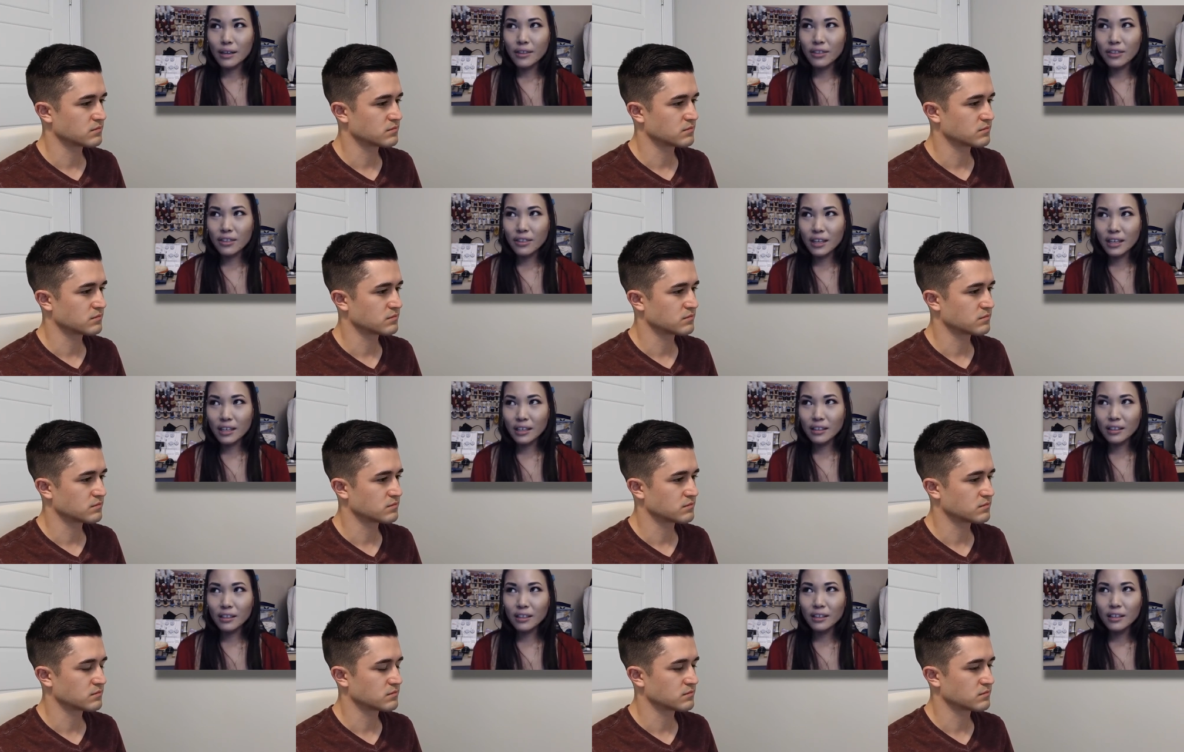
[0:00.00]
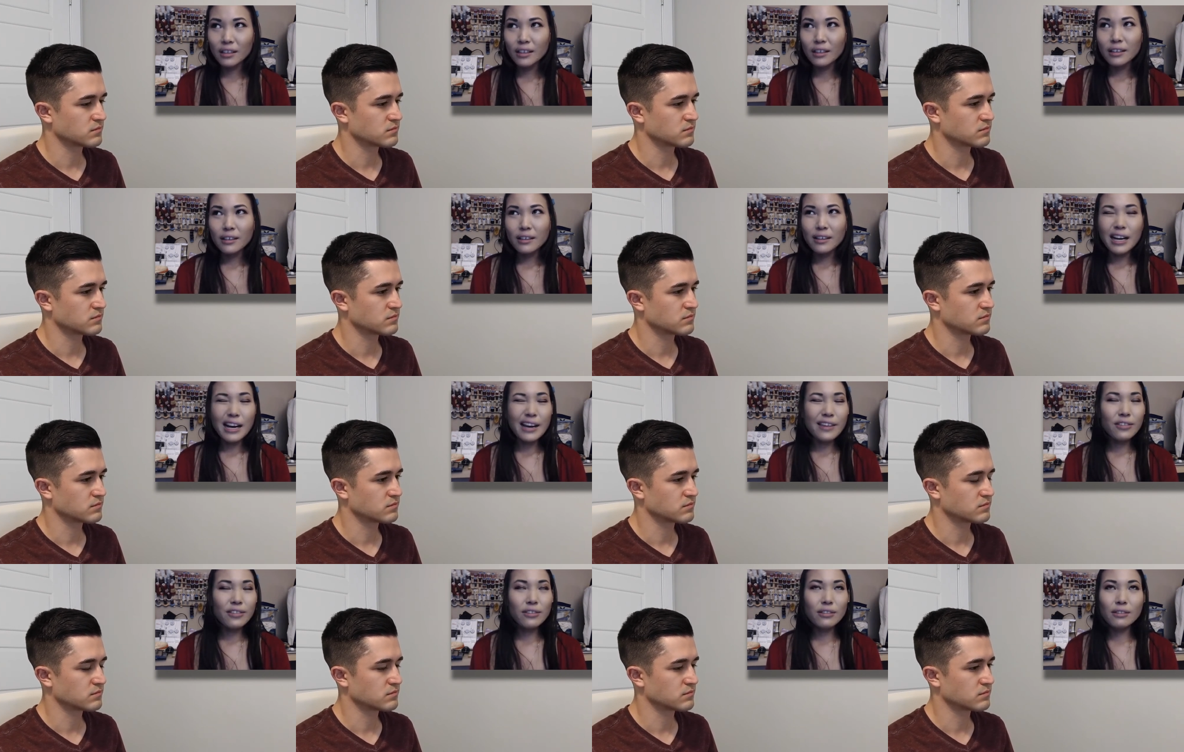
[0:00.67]
Speaker 1: think
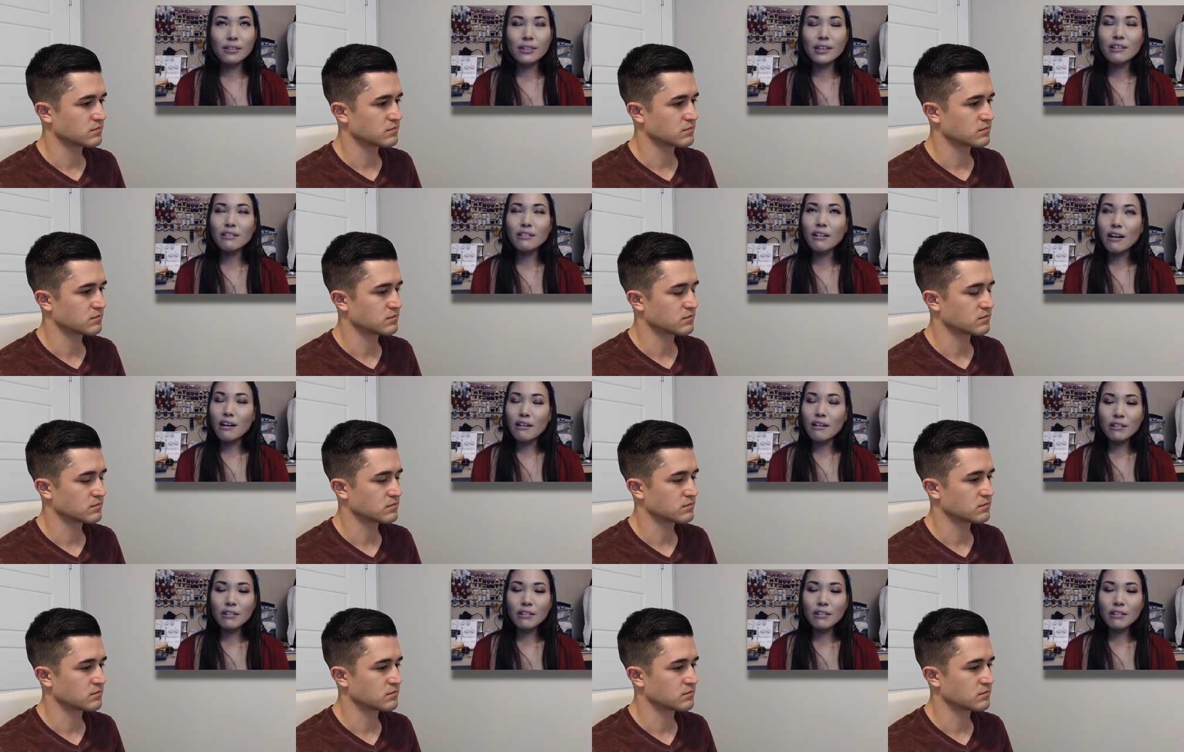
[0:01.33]
I there are a